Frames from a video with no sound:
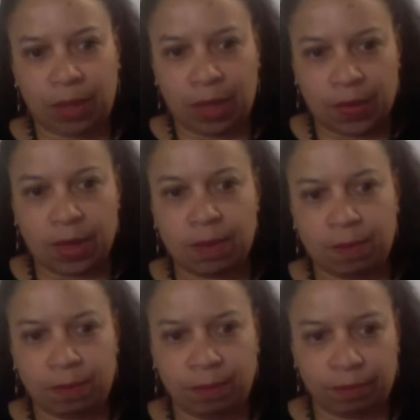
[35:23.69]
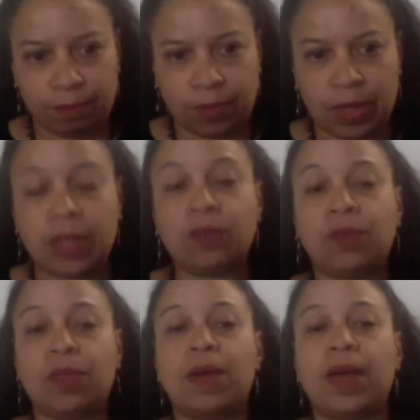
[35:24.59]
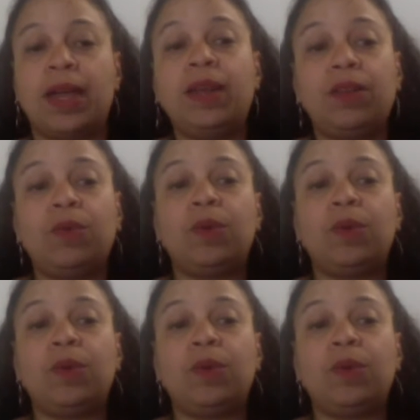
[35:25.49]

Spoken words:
giving things for the mind,